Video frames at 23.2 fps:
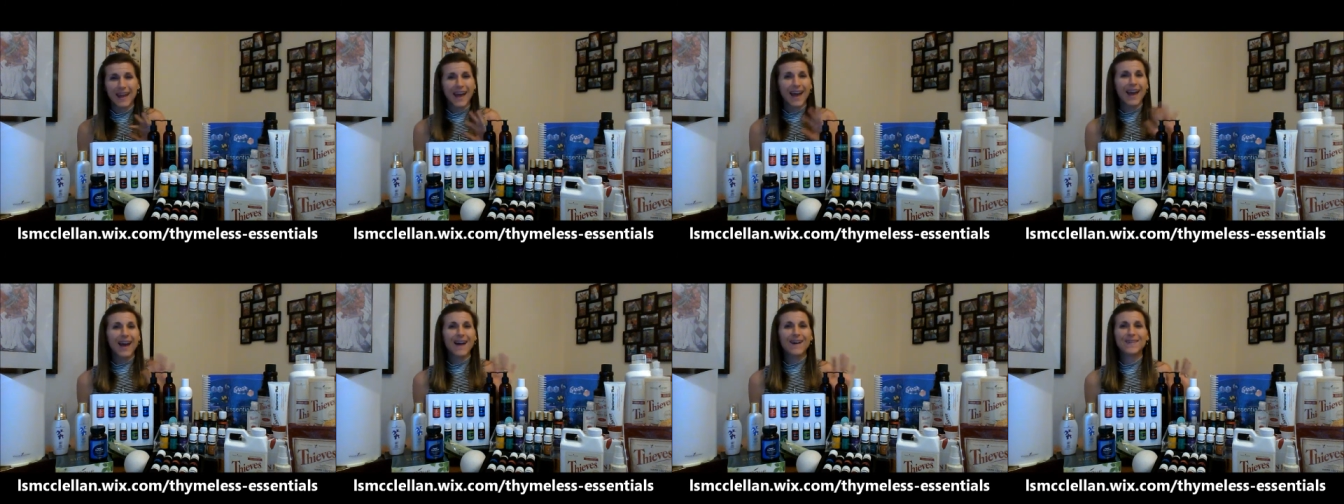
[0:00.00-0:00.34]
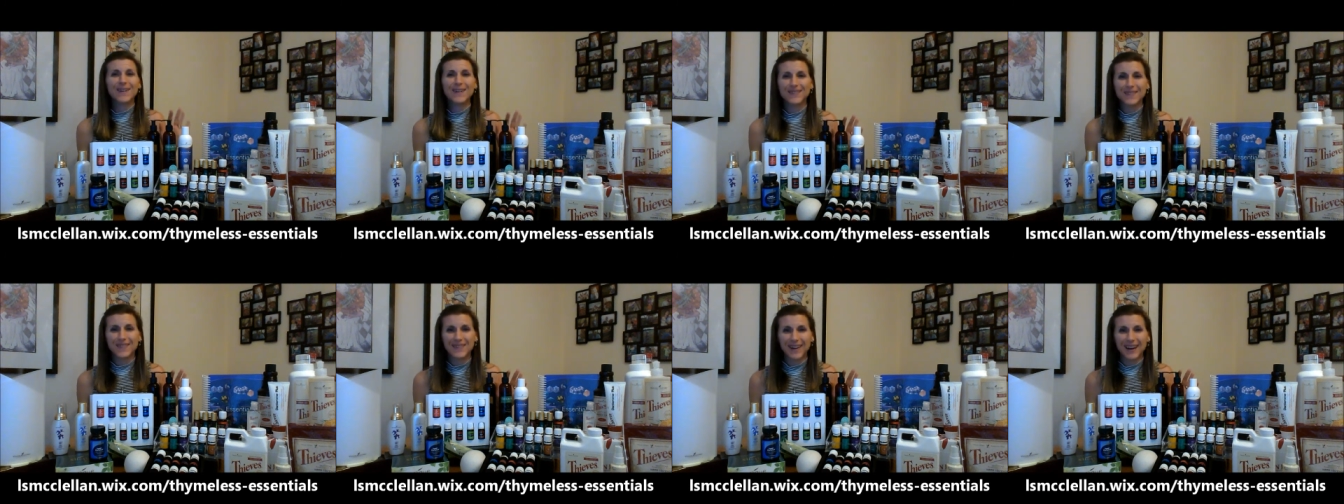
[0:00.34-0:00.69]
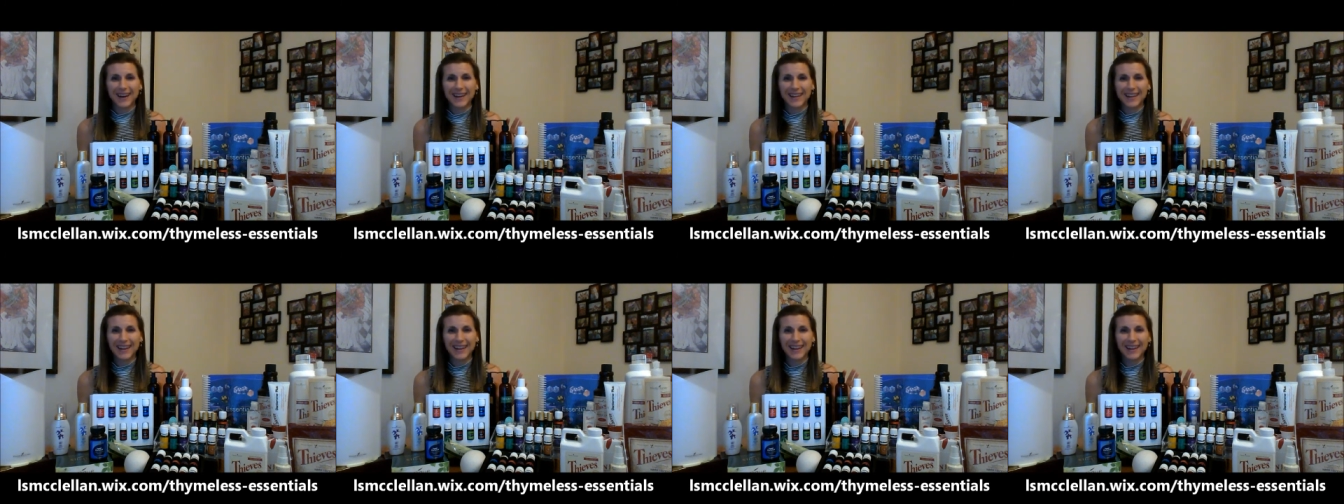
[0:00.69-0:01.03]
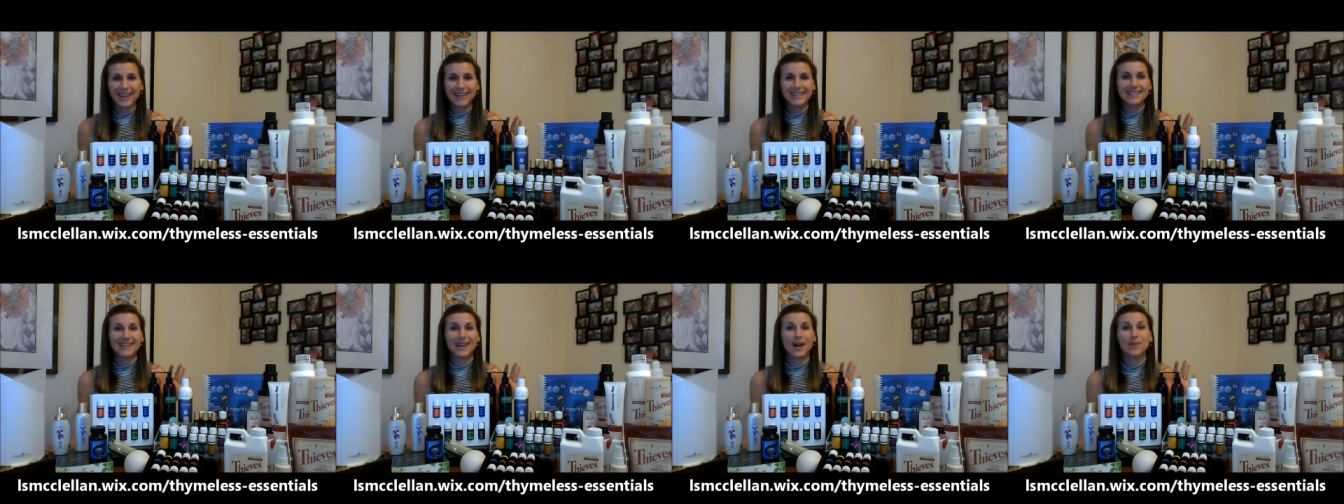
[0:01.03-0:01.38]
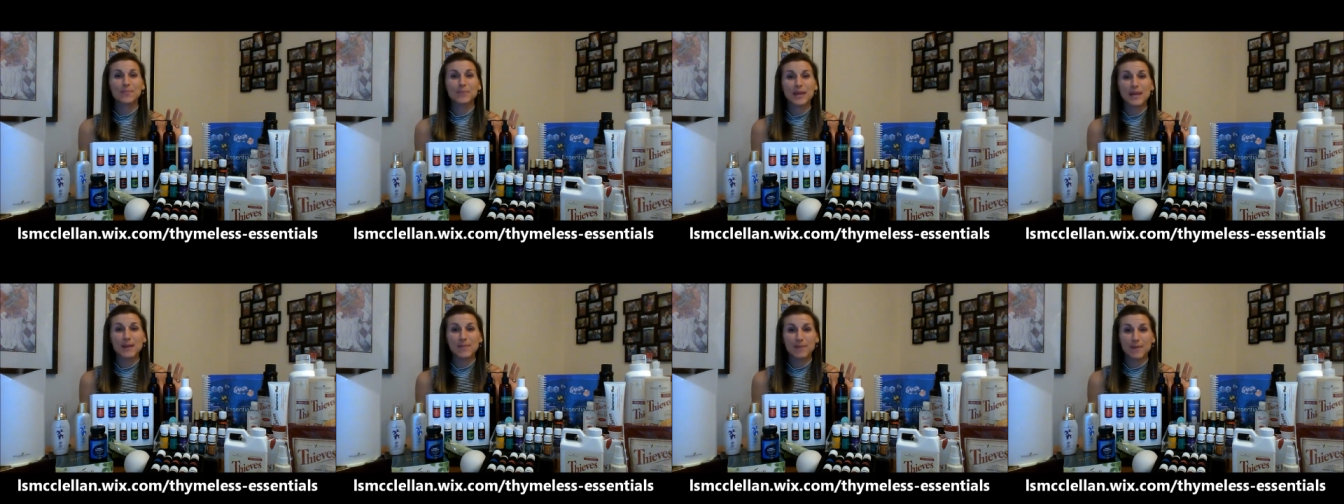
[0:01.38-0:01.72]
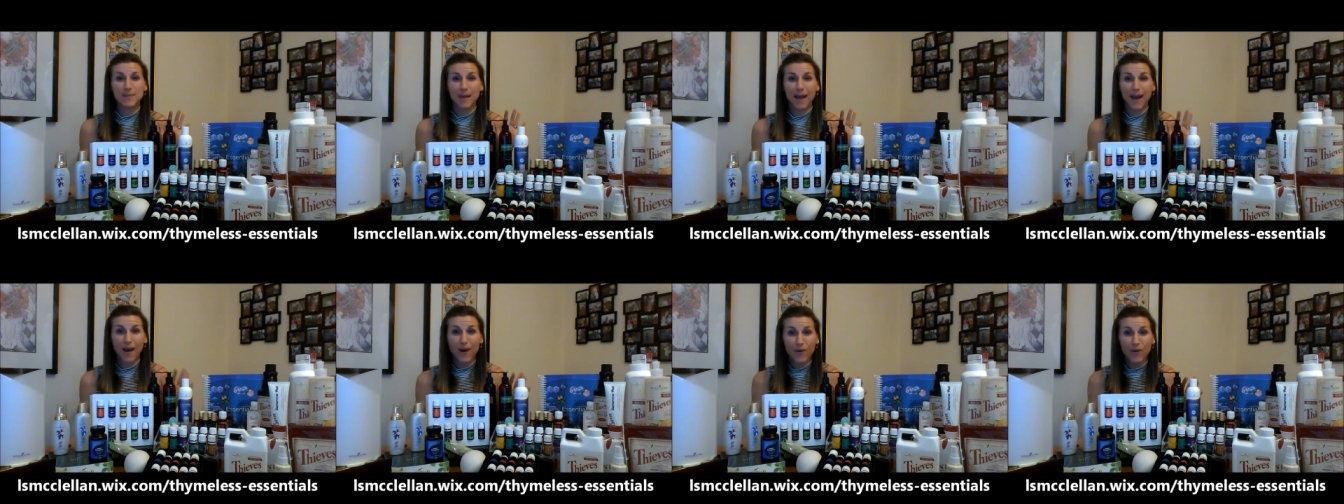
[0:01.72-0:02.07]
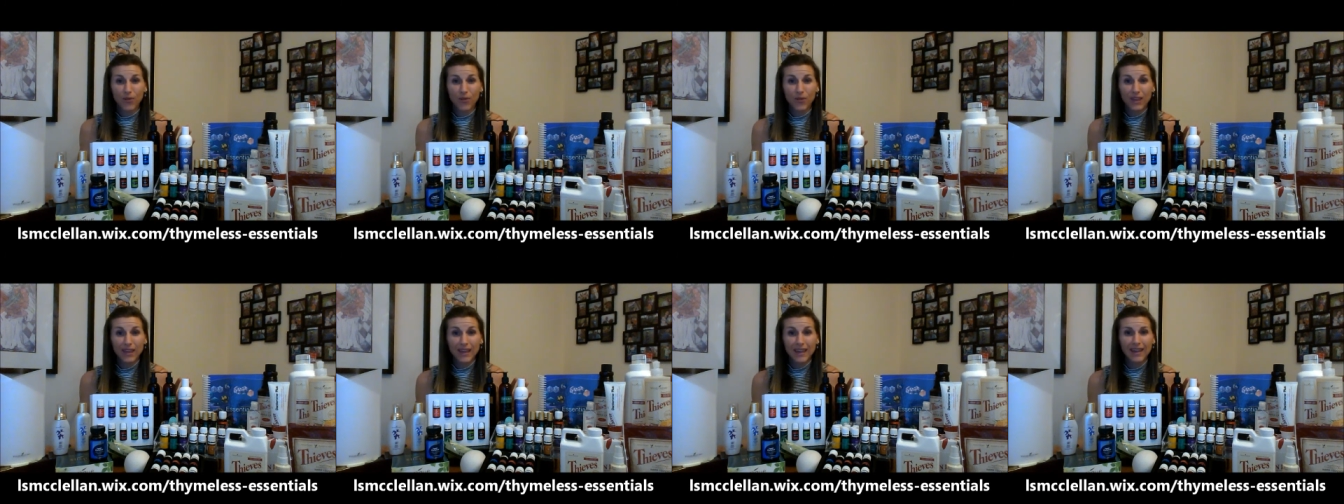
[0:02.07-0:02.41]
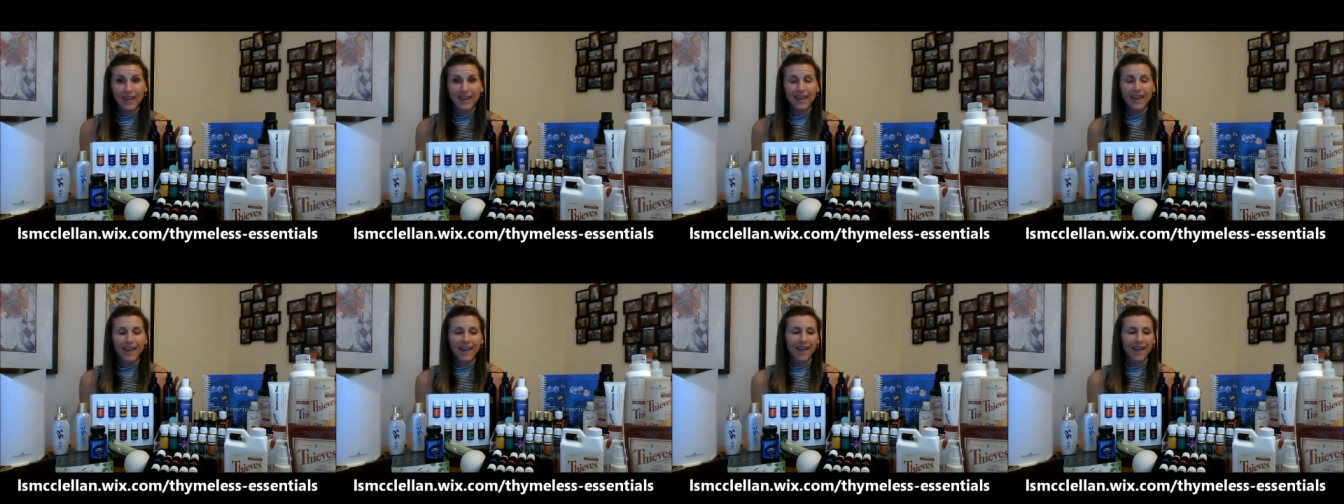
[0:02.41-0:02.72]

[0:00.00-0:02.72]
however I can to help keep them healthy.